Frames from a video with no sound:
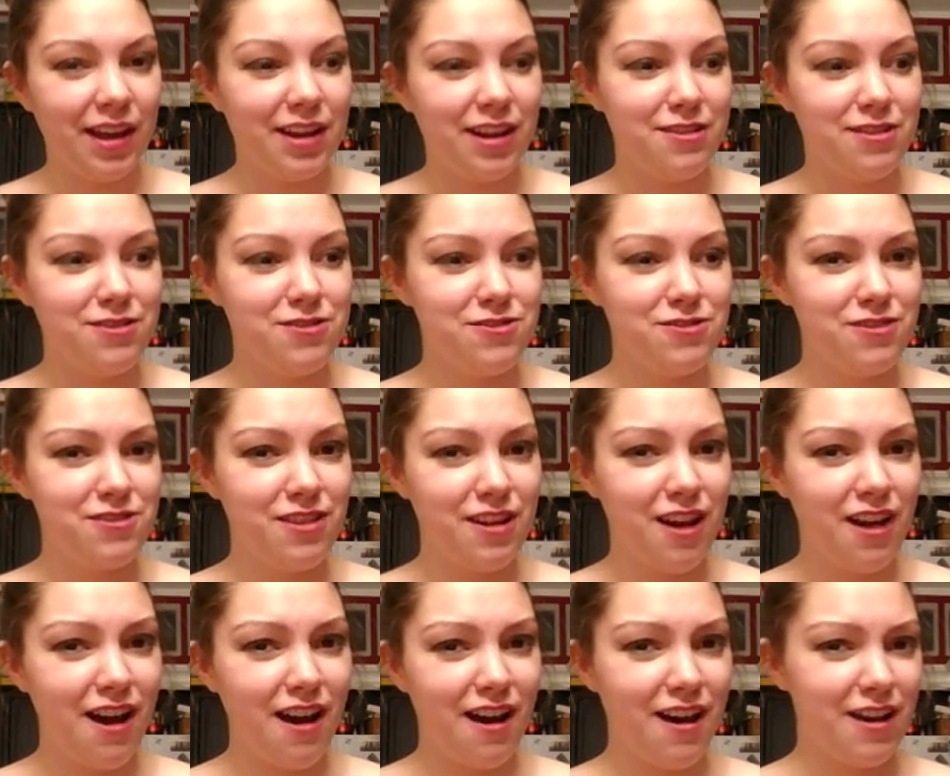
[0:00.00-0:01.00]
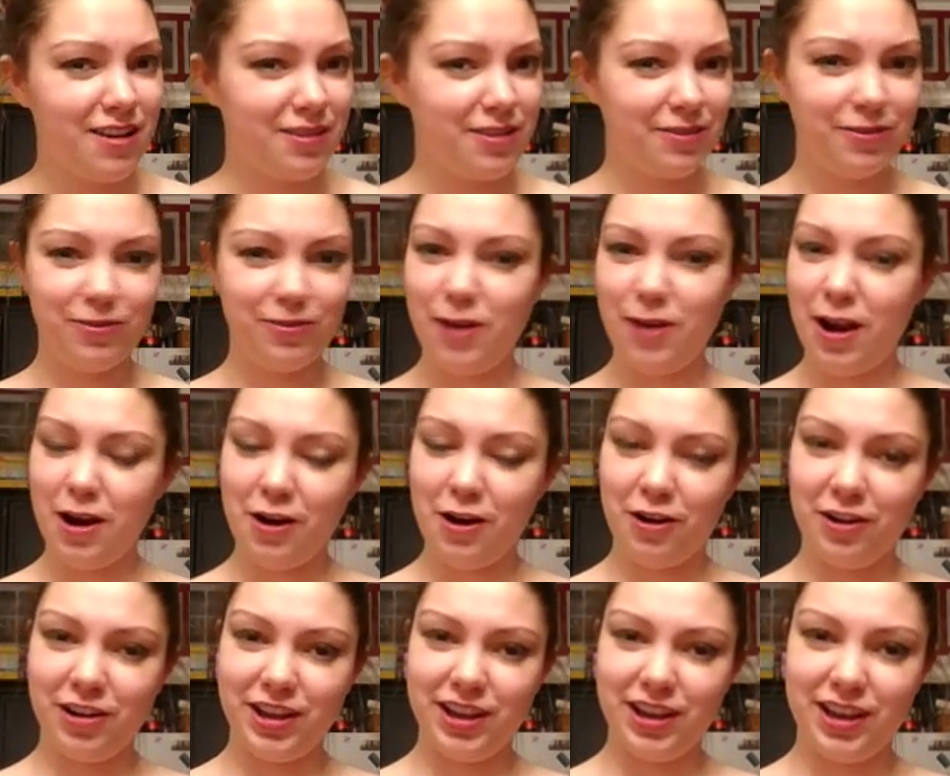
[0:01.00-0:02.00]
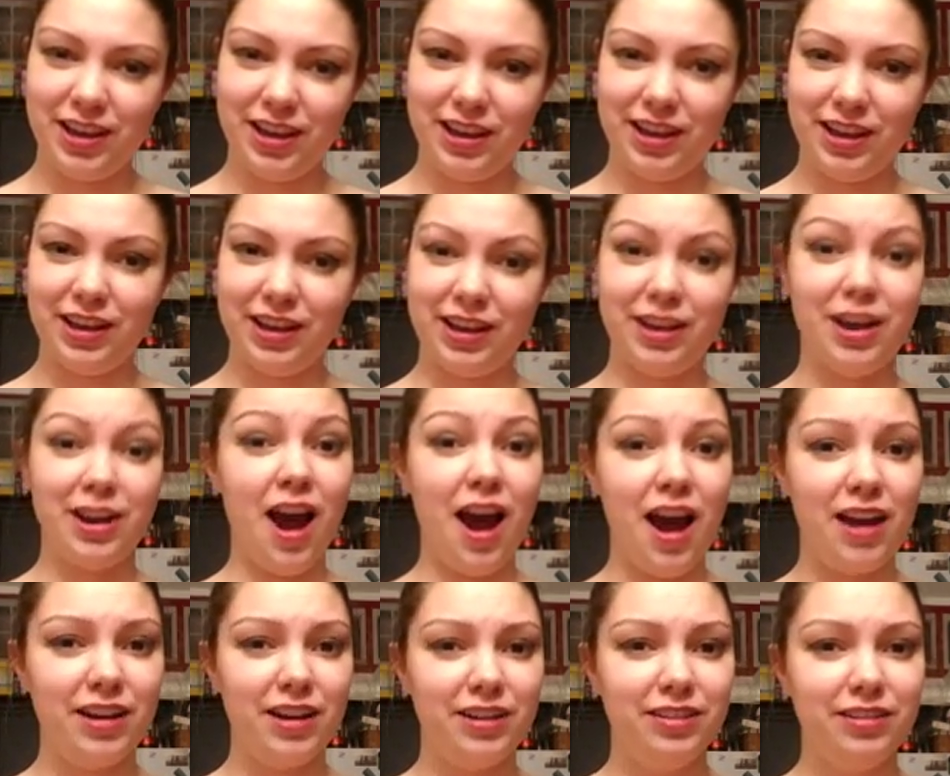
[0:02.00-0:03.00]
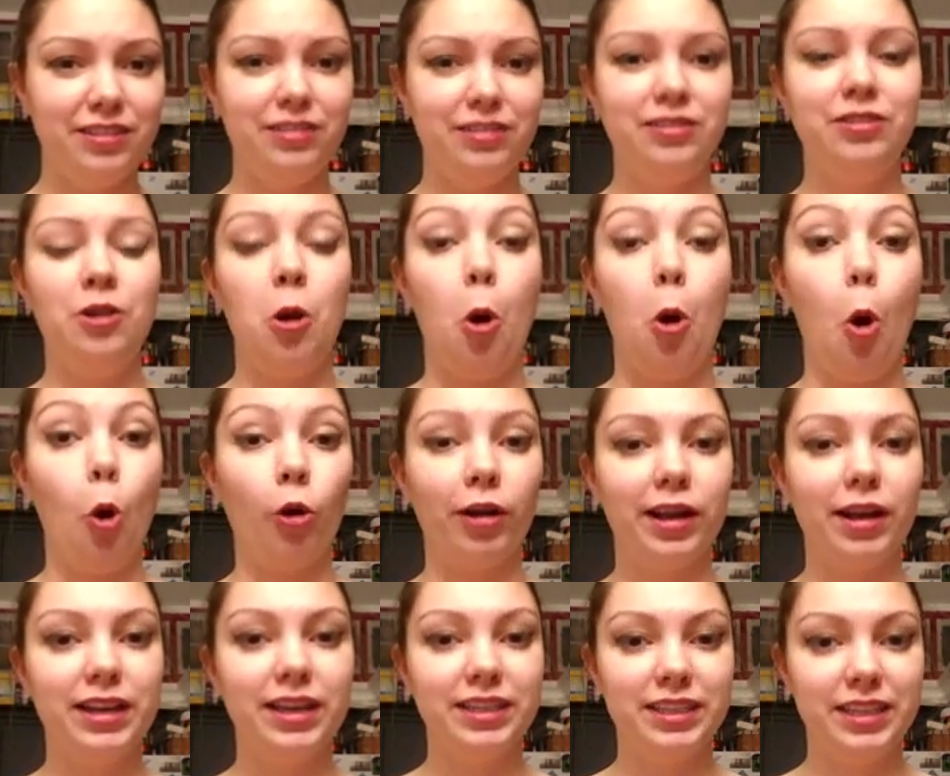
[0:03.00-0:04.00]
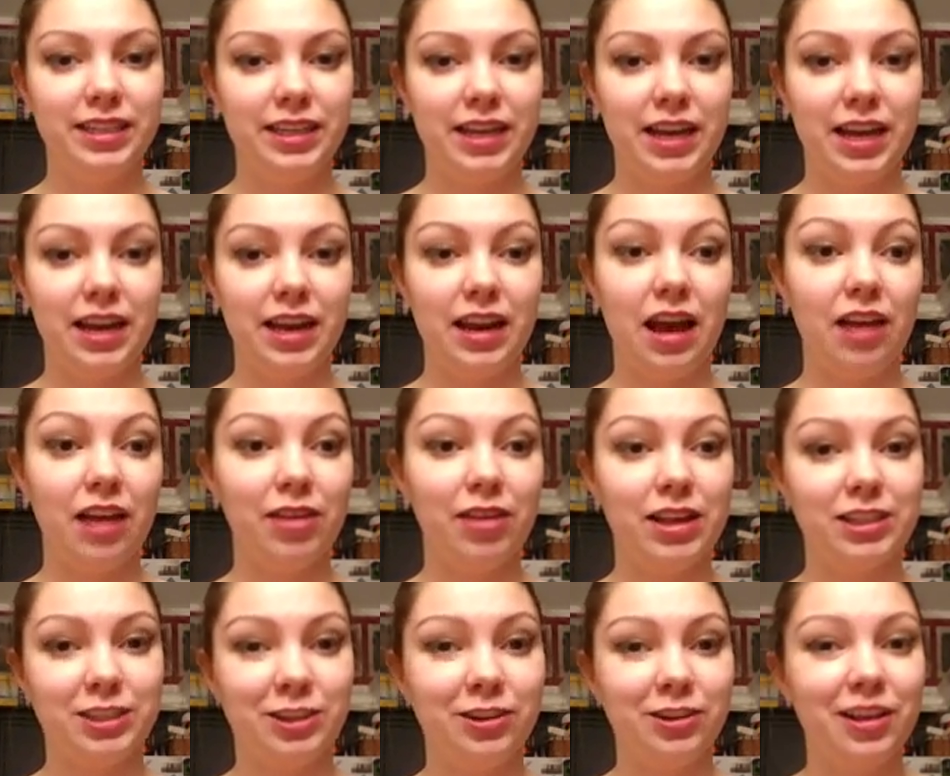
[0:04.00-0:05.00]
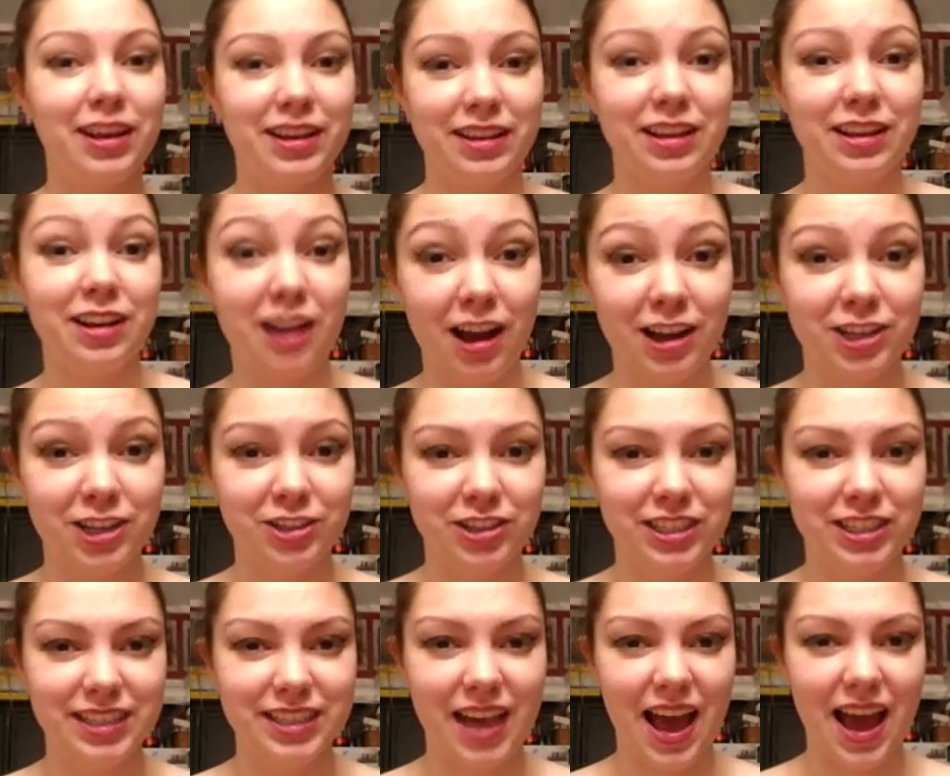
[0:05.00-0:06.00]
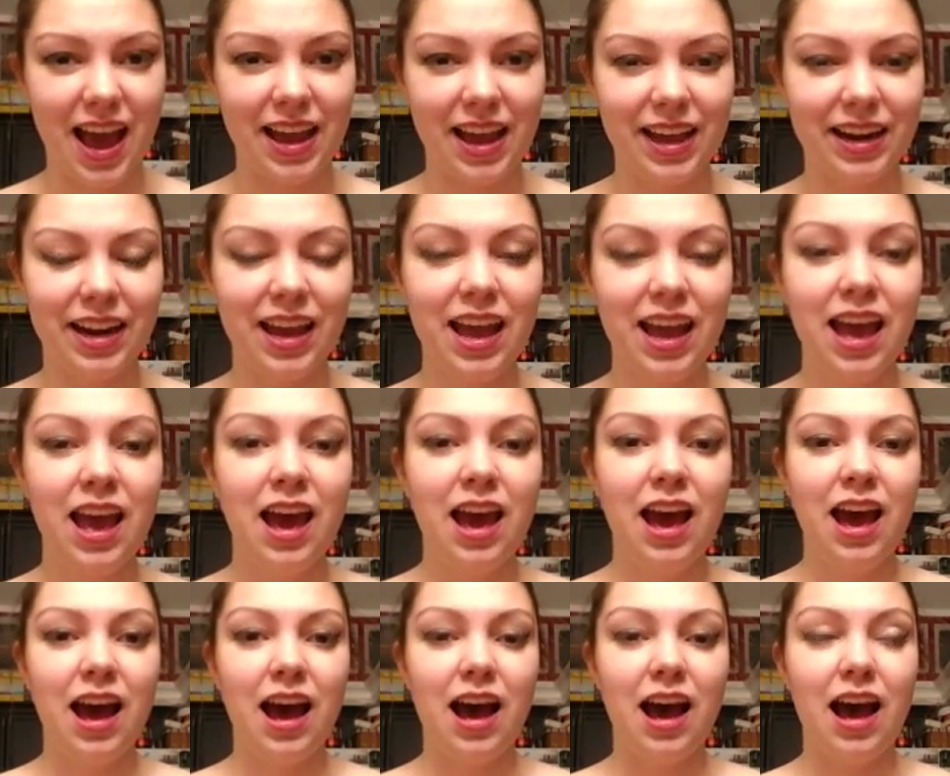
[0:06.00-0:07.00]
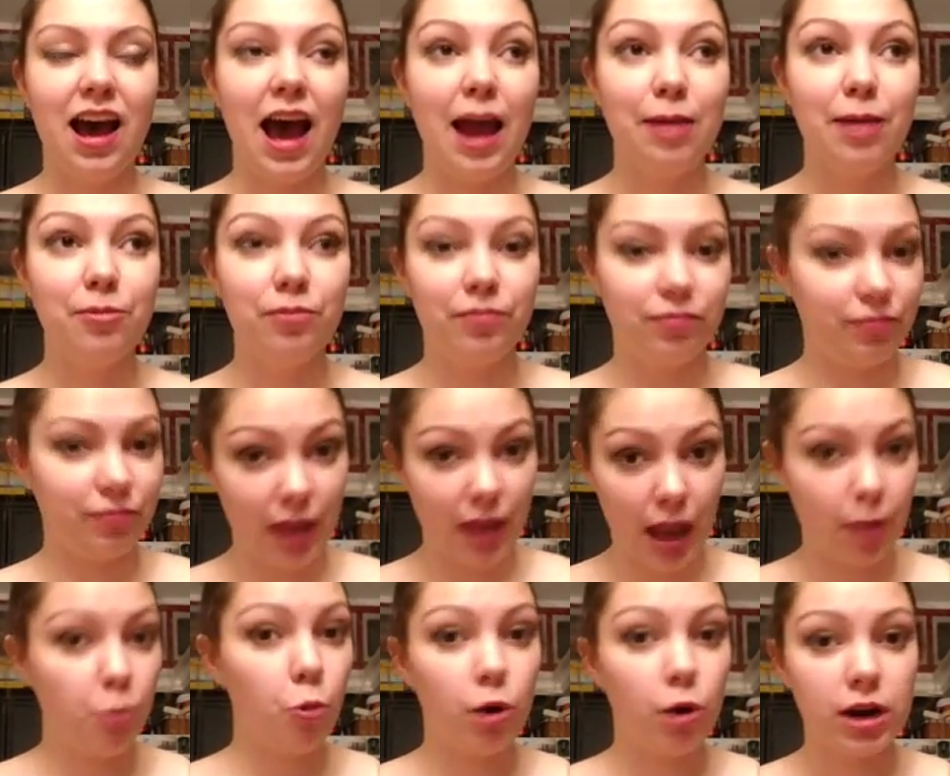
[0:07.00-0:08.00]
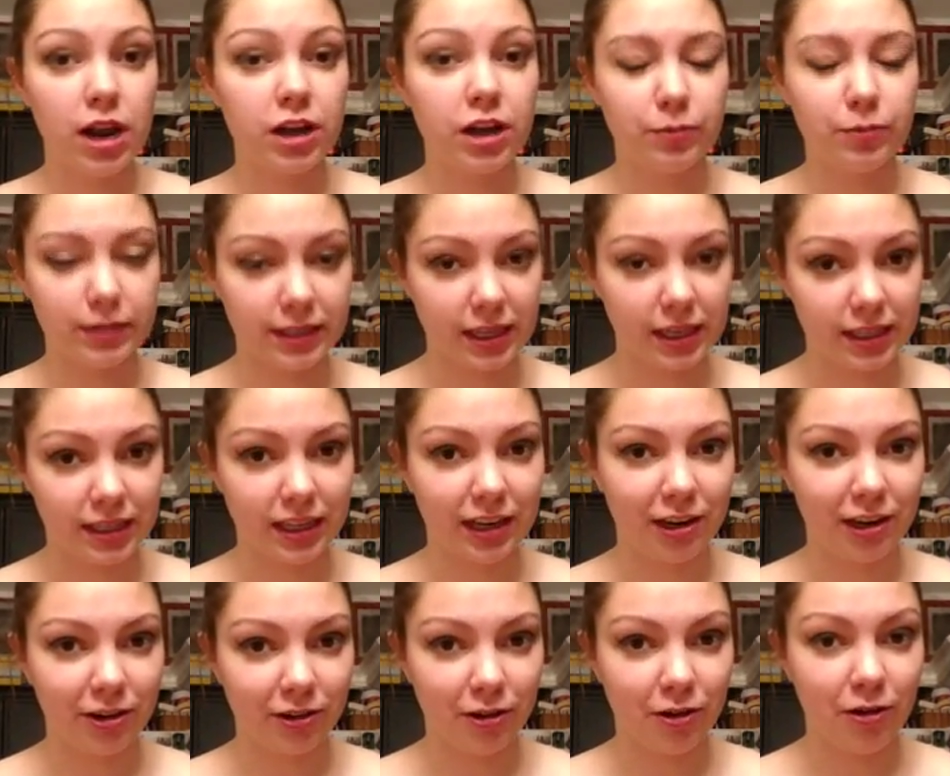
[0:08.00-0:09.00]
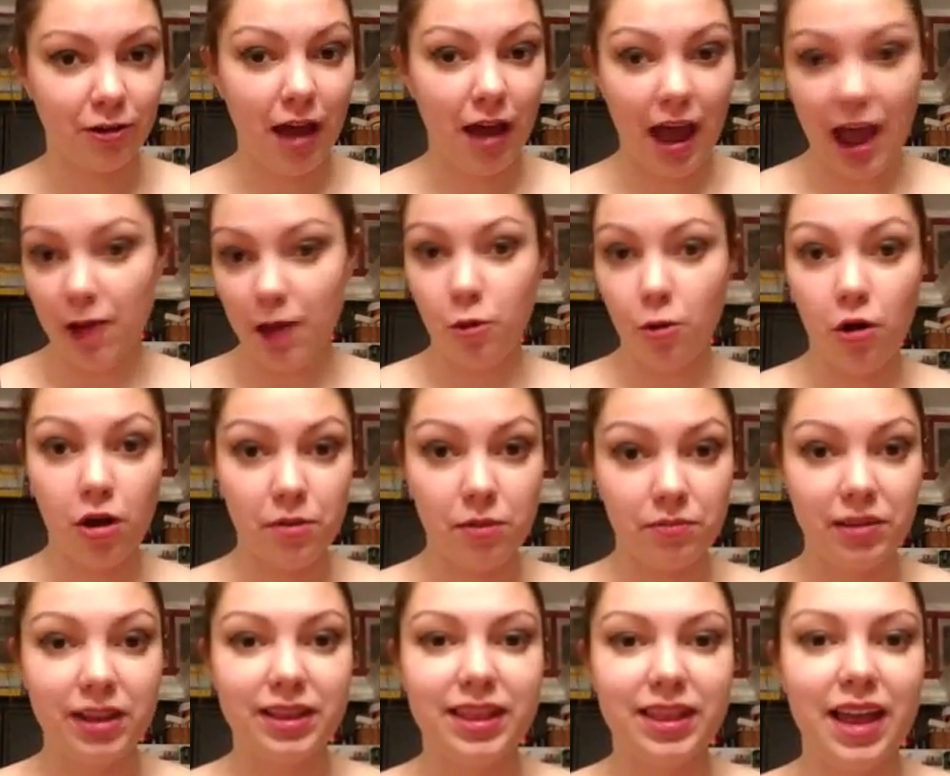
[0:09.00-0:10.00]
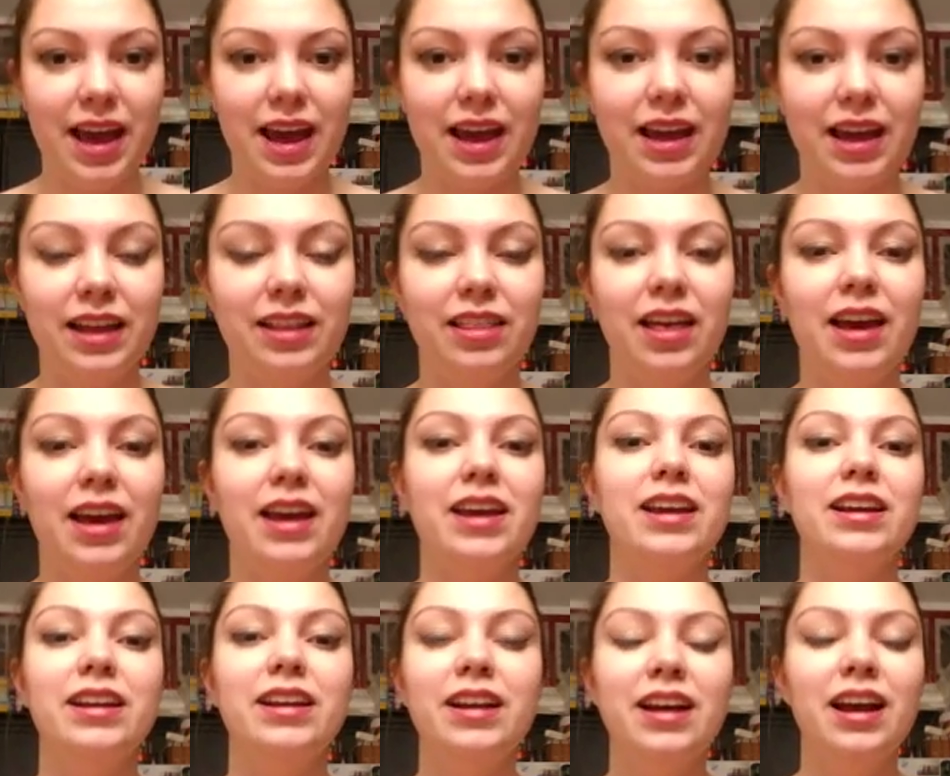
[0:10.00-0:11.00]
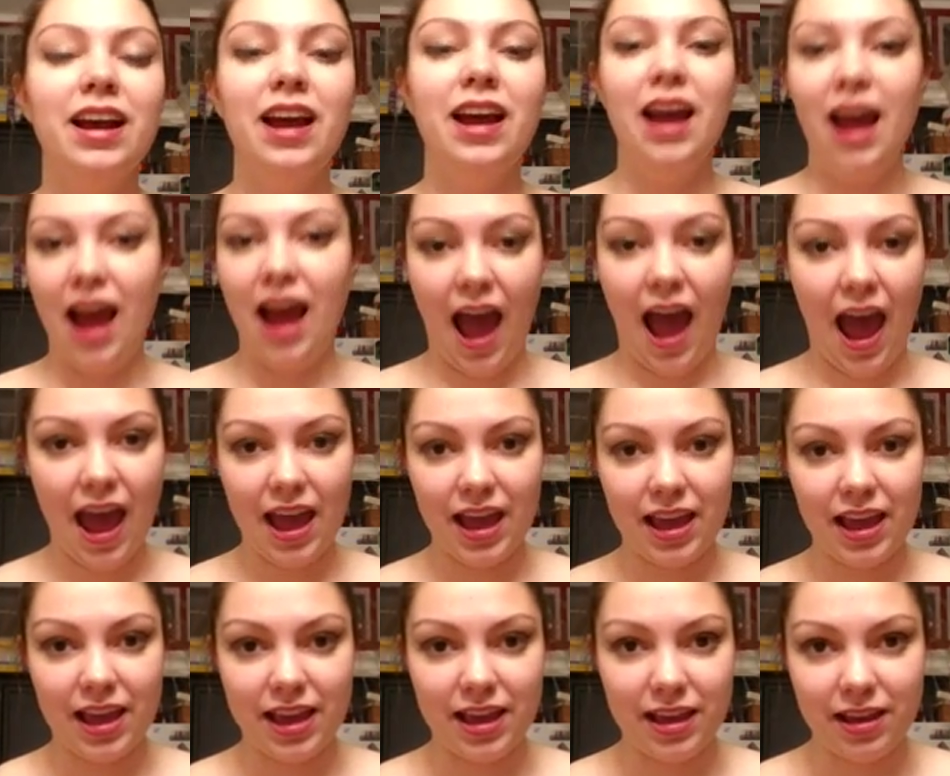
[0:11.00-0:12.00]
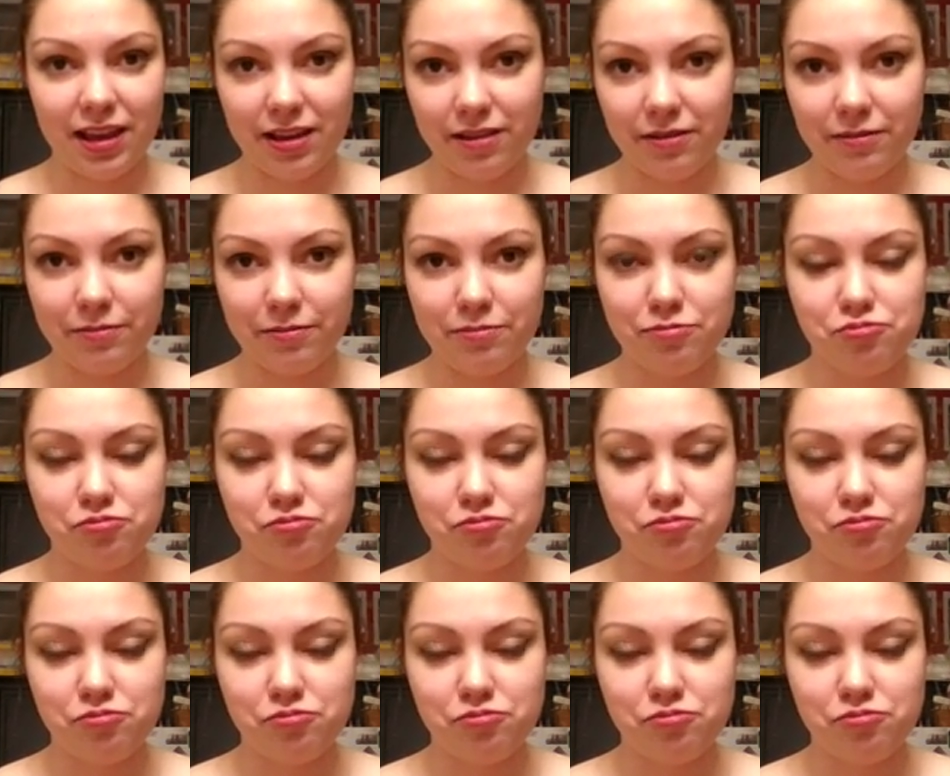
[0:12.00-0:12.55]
not very gun oriented, unless you're like in the countryside. I'm 100% city girl. I will admit that. Like, I